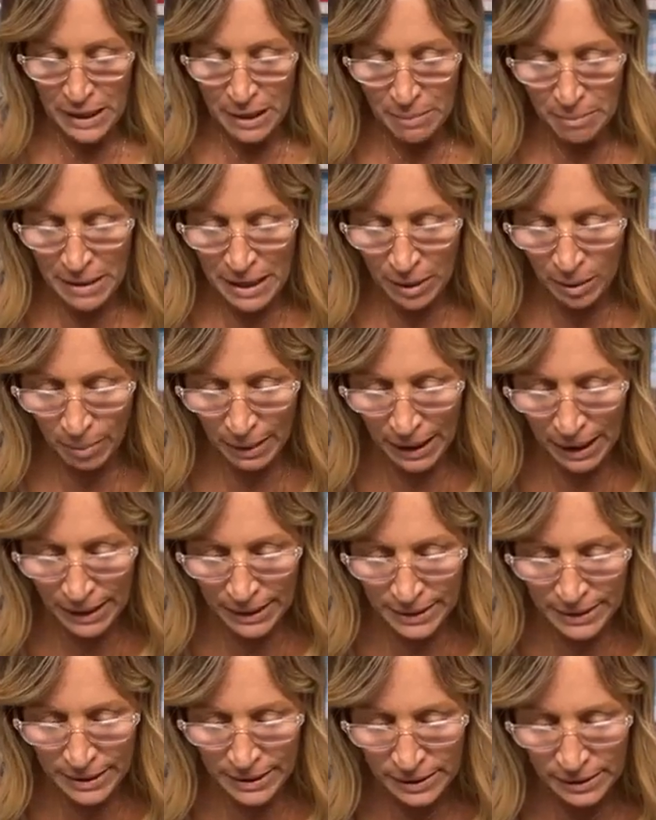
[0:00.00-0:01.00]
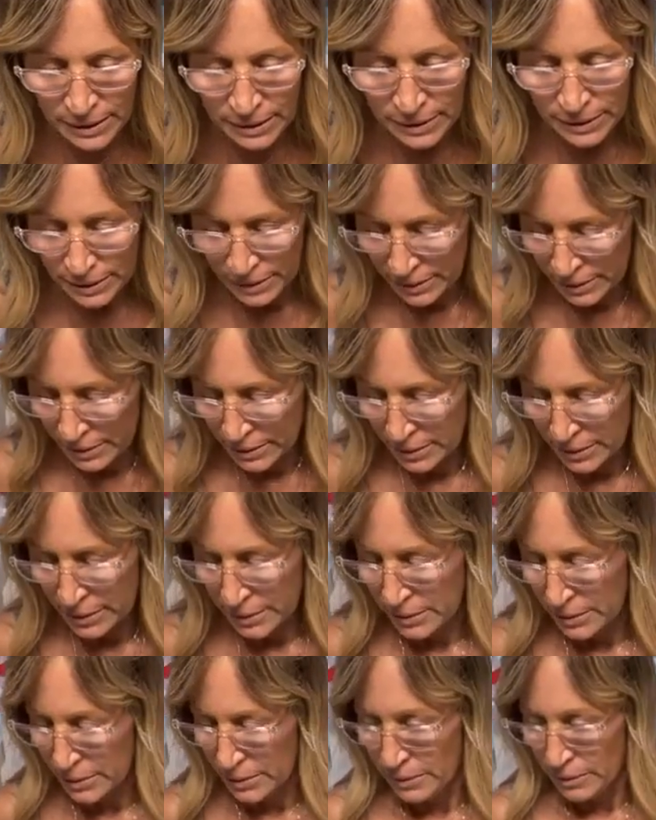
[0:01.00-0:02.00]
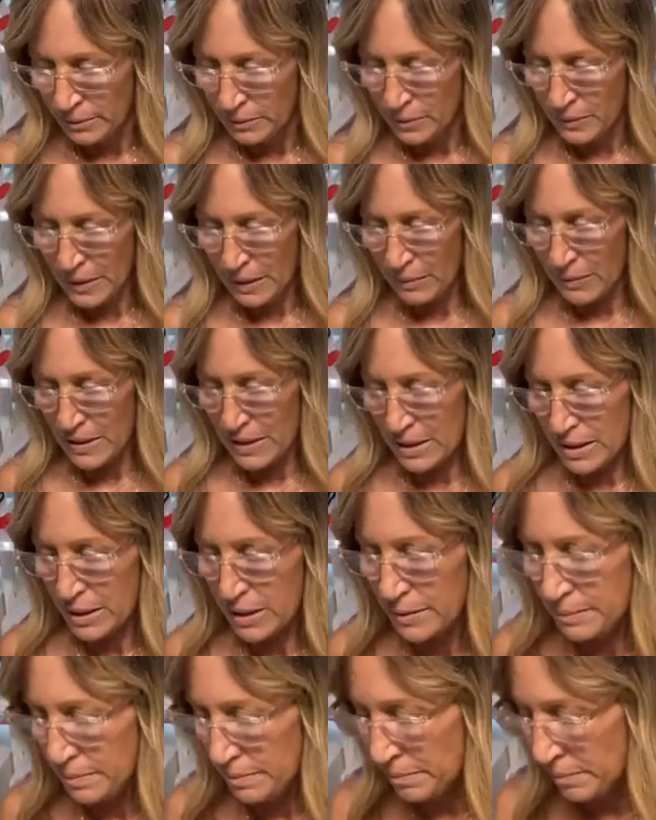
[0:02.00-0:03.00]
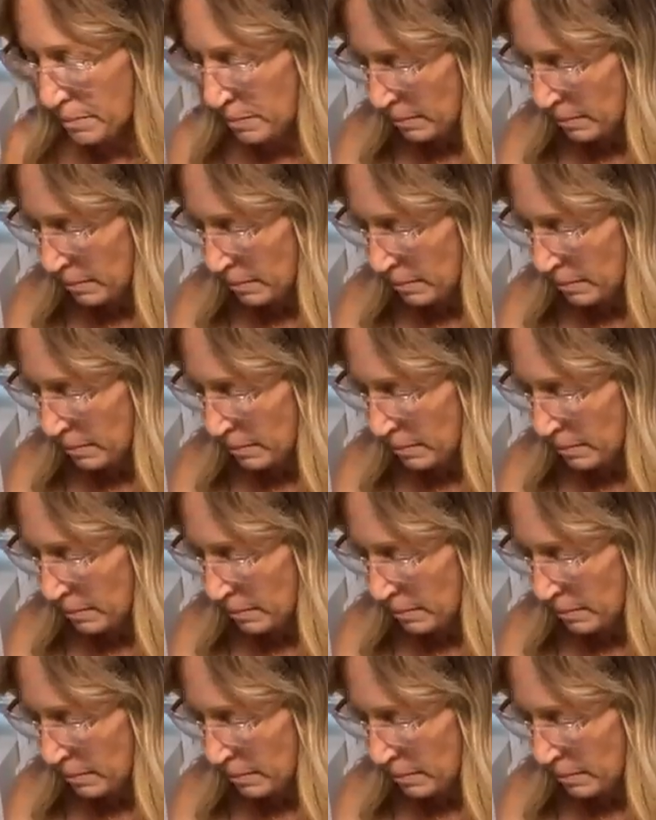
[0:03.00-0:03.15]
freaking mailbox. Hold on one second.